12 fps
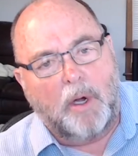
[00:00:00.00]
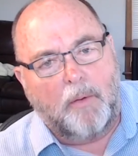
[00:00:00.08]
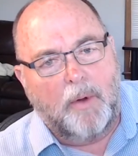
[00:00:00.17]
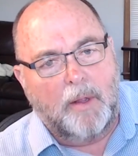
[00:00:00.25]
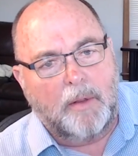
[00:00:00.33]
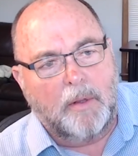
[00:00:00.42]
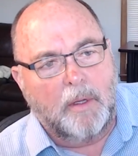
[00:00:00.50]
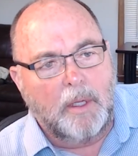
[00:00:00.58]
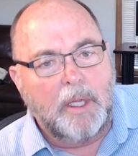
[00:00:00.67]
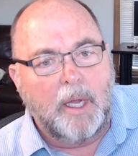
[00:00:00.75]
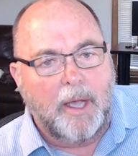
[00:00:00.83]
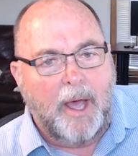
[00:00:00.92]
with,
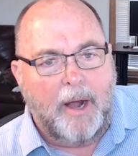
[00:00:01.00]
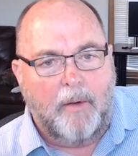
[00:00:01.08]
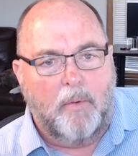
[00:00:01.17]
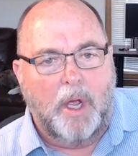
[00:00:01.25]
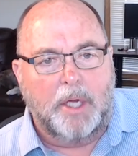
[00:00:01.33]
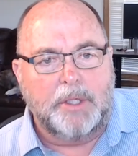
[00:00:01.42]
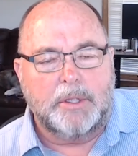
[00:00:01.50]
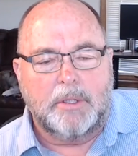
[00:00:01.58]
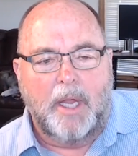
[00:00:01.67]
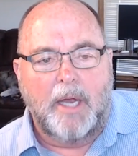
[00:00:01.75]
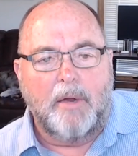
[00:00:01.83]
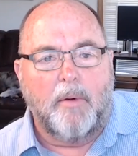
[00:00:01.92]
you got to
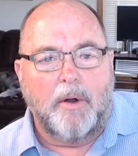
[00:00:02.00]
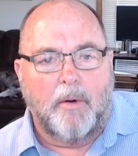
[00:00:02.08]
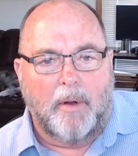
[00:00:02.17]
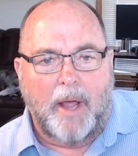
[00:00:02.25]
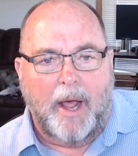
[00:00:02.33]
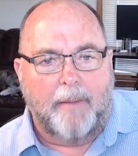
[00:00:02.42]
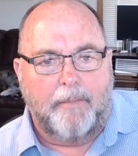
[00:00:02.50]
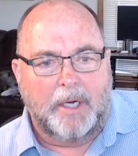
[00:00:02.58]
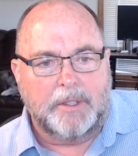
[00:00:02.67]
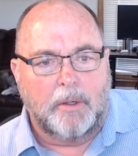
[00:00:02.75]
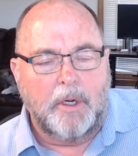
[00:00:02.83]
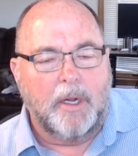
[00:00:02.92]
rush and you're under a lot of
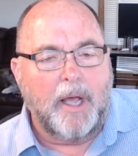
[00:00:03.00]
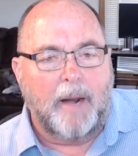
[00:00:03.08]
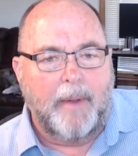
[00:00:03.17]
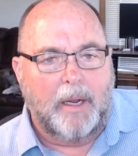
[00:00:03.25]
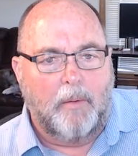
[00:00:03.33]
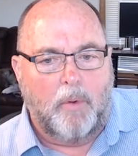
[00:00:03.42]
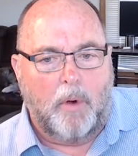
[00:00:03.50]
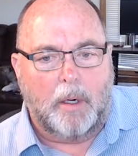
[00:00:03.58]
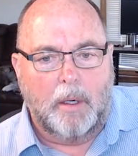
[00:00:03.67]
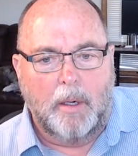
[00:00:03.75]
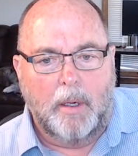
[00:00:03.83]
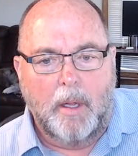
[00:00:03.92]
pressure. You got to make it
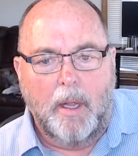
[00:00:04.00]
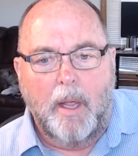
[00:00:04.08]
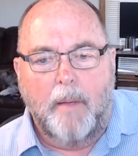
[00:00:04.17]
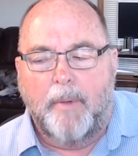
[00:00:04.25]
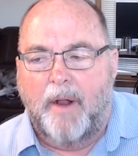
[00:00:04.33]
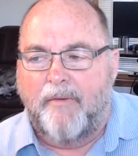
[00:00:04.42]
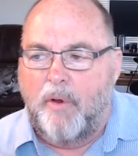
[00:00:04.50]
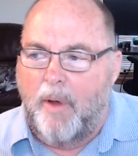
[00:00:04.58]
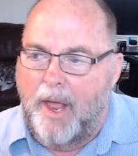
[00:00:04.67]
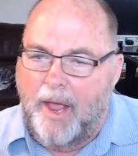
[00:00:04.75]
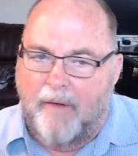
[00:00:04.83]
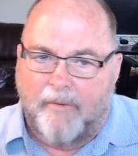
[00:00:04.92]
work. But if you
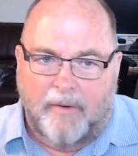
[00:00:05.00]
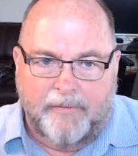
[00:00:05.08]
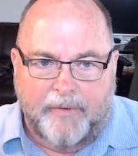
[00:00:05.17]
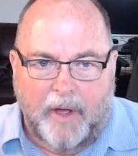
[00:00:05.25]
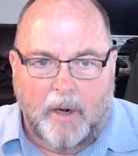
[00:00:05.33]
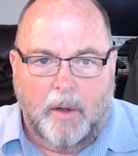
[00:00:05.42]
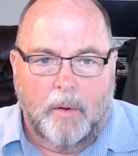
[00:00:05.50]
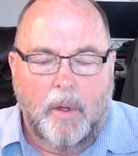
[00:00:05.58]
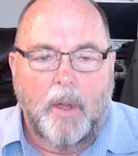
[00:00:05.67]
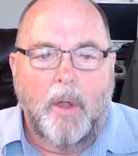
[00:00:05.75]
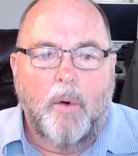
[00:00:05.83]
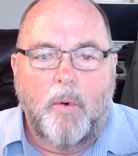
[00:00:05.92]
have a funnel
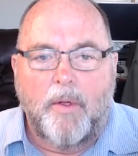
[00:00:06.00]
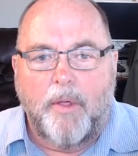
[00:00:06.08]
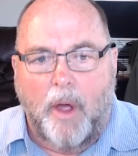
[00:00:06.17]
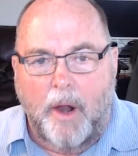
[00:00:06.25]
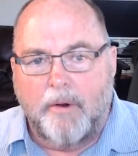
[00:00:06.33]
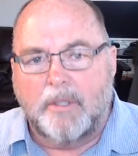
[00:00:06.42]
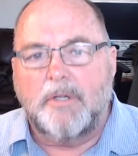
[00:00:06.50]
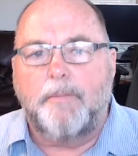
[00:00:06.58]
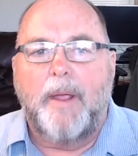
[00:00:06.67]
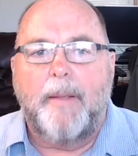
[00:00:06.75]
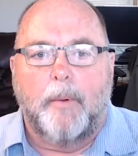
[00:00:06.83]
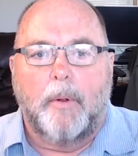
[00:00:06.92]
with hundreds of
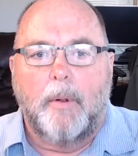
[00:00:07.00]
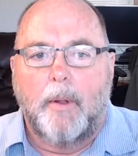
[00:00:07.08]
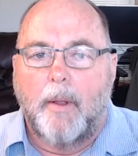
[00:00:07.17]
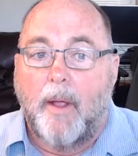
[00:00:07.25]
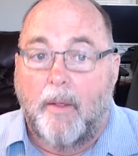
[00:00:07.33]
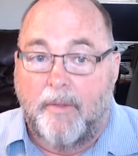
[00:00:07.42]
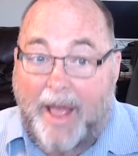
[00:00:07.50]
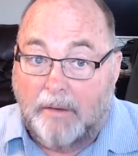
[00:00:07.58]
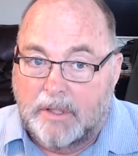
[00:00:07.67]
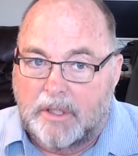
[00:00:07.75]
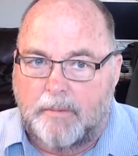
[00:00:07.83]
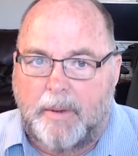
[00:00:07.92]
people,
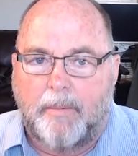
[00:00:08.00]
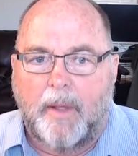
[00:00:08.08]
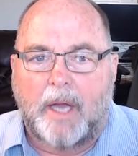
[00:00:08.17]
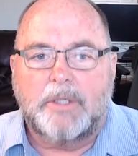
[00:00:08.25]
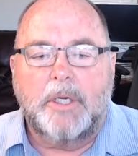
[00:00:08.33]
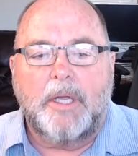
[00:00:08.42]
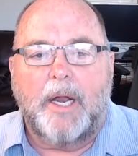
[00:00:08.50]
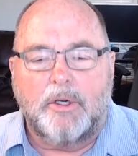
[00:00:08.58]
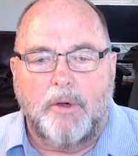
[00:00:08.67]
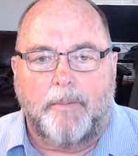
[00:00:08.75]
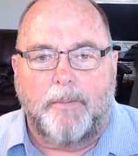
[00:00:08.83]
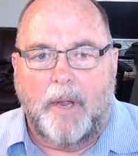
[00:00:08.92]
thousands of people actually getting
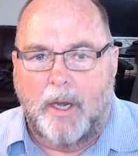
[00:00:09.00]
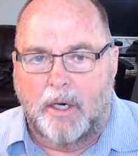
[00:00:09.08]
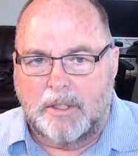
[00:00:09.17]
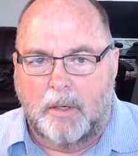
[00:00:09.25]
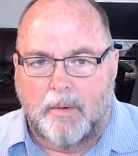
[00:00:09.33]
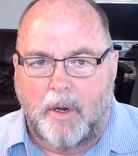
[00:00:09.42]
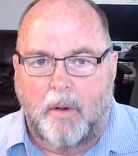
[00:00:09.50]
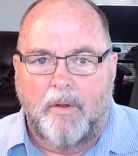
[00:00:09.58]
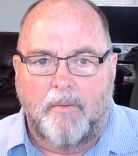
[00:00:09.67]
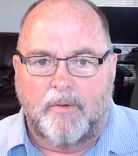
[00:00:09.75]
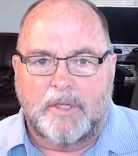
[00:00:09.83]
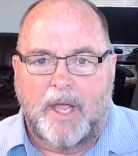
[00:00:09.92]
dripped on,
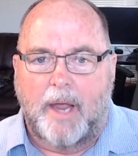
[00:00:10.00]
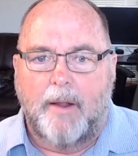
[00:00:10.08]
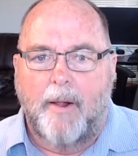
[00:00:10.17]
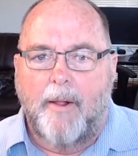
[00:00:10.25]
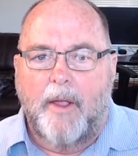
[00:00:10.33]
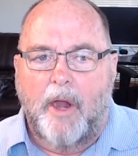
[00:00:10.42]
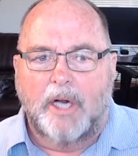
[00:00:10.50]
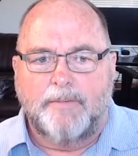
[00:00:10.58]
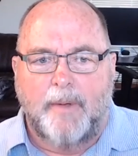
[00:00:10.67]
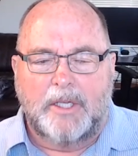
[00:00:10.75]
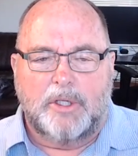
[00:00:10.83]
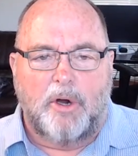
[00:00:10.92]
you say, here's
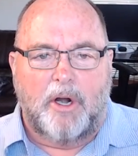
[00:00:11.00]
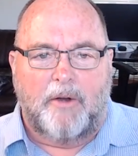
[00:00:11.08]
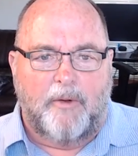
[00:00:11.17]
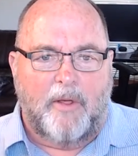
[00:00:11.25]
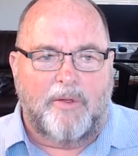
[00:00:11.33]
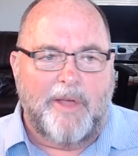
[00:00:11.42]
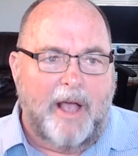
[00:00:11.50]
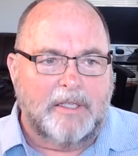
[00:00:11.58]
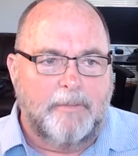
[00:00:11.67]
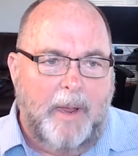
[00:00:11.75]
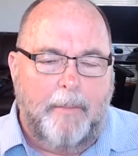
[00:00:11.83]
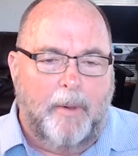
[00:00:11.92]
my search for the
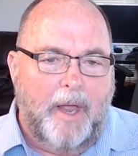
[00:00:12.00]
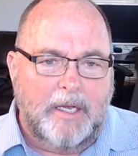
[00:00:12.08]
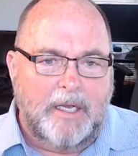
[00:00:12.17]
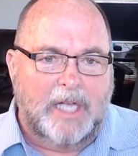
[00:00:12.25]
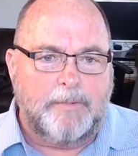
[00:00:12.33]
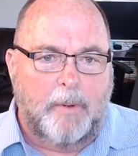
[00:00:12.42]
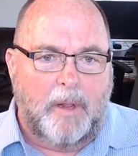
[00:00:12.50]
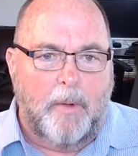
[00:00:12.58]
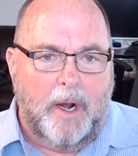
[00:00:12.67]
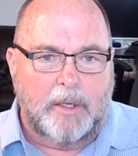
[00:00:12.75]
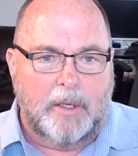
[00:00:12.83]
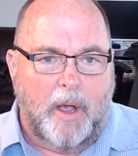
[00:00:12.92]
1,000 people I desperately
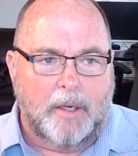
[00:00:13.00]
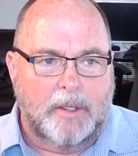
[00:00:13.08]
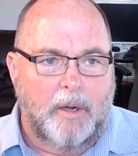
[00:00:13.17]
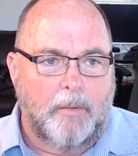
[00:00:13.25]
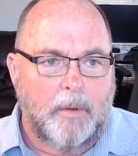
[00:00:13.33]
want to talk to.